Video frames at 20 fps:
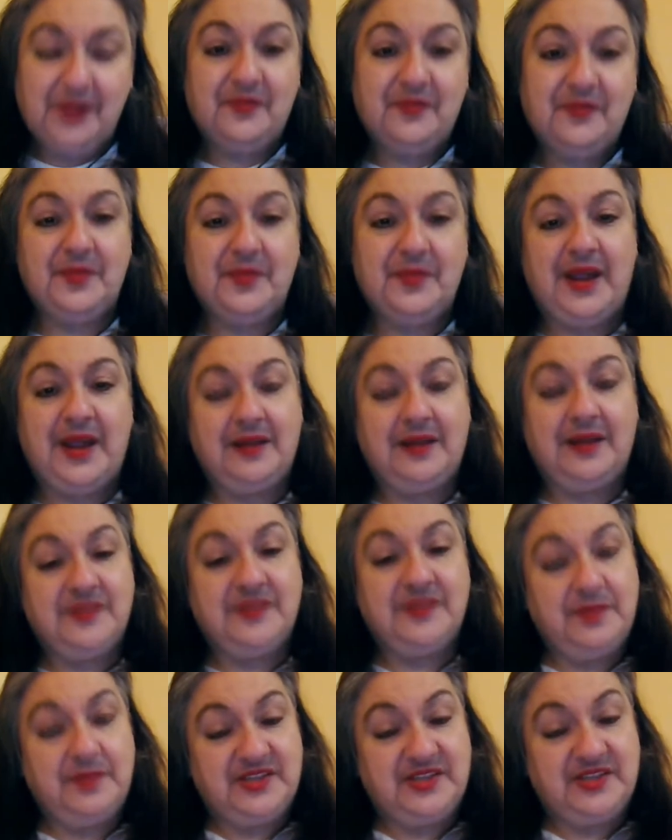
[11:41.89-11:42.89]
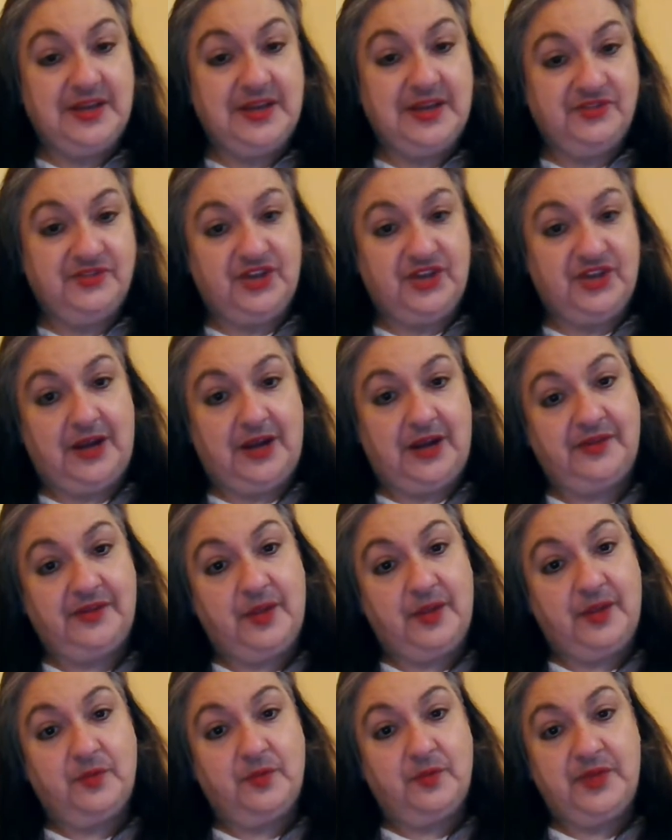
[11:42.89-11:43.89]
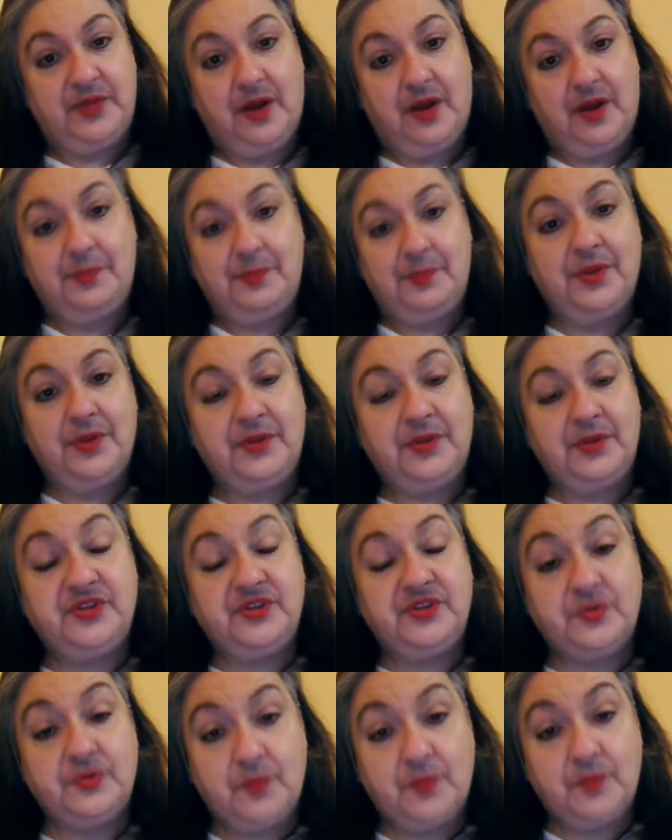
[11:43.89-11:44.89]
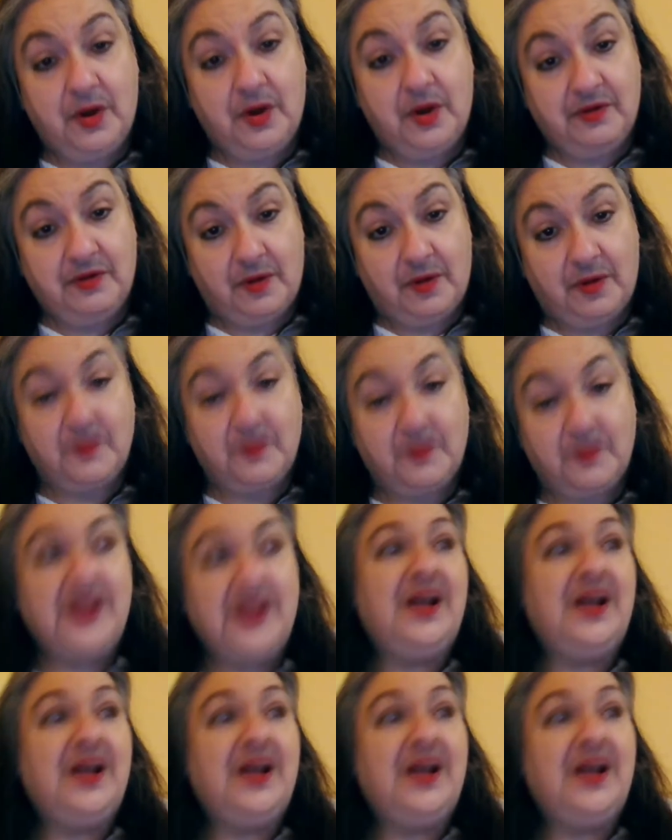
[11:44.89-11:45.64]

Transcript: from the How Debbie Saves channel that will be uploaded tomorrow.